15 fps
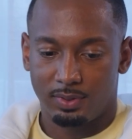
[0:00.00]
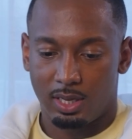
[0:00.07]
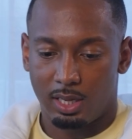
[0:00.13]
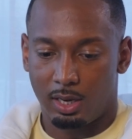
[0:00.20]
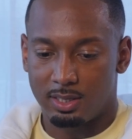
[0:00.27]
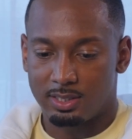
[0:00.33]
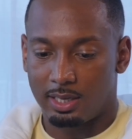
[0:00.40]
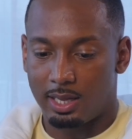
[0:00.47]
and
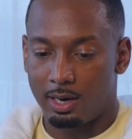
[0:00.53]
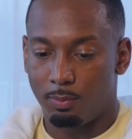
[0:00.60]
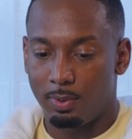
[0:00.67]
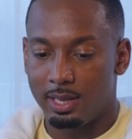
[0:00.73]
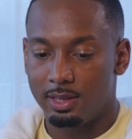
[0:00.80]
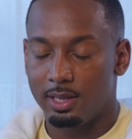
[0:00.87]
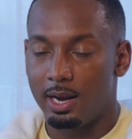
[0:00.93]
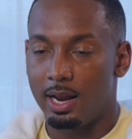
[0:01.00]
lost a lot of
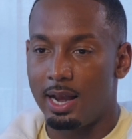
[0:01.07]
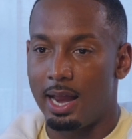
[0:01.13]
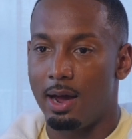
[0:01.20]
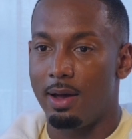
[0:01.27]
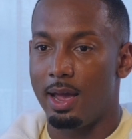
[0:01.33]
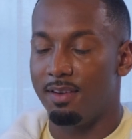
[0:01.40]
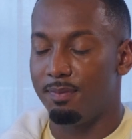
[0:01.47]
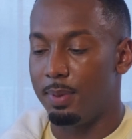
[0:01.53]
weight that I
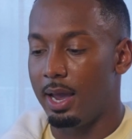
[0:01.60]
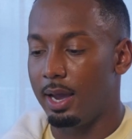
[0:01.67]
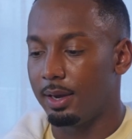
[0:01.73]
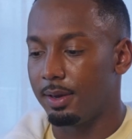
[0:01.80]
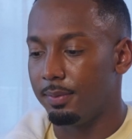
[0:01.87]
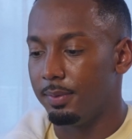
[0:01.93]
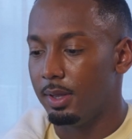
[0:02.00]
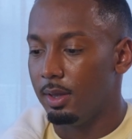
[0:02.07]
now have
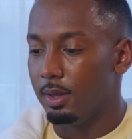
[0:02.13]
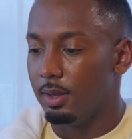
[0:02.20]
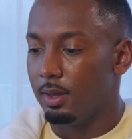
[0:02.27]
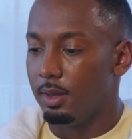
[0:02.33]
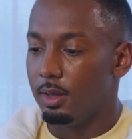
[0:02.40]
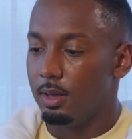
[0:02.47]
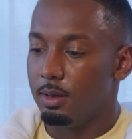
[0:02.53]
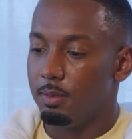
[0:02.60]
back.
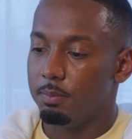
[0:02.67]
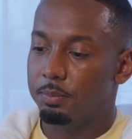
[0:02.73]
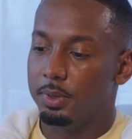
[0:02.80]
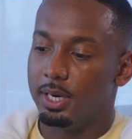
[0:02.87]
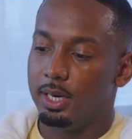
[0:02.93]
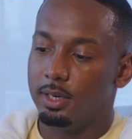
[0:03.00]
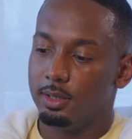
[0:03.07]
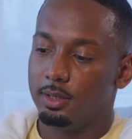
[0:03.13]

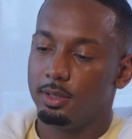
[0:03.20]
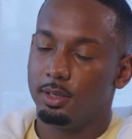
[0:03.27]
But,